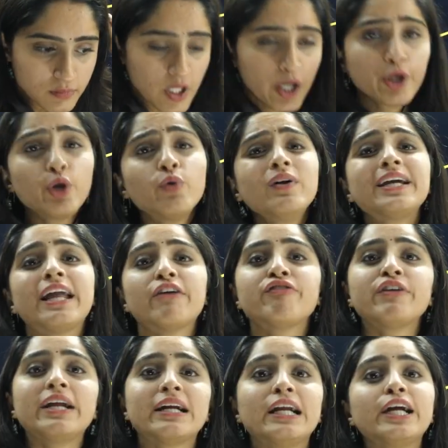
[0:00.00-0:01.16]
you will
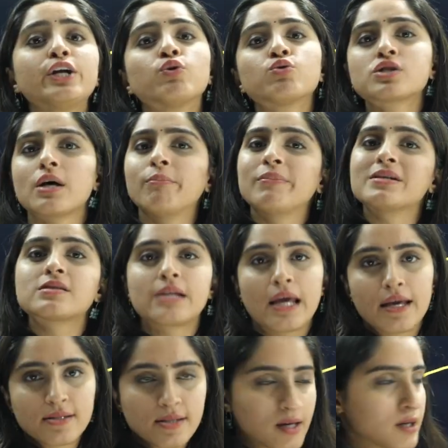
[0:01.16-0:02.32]
definitely do some
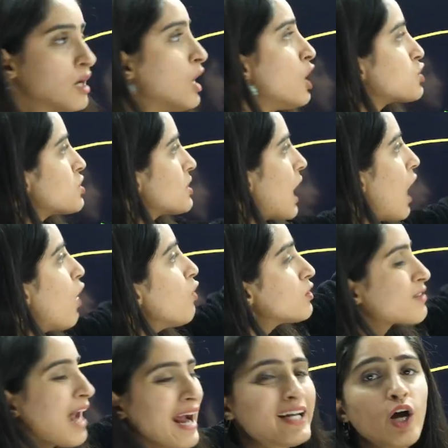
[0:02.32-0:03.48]
mistakes here. So now
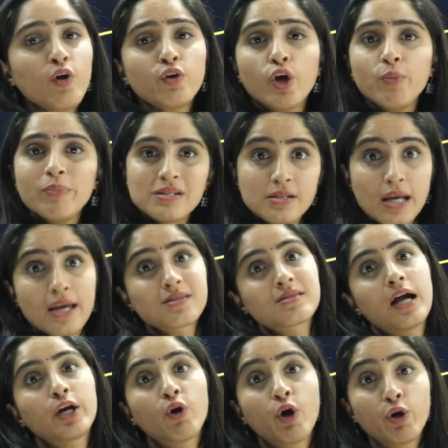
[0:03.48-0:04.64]
write down your mistakes
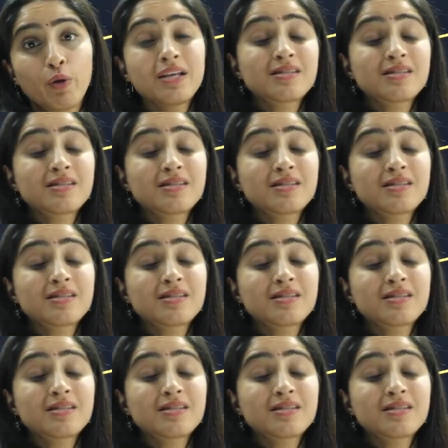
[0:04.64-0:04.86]
that you're doing.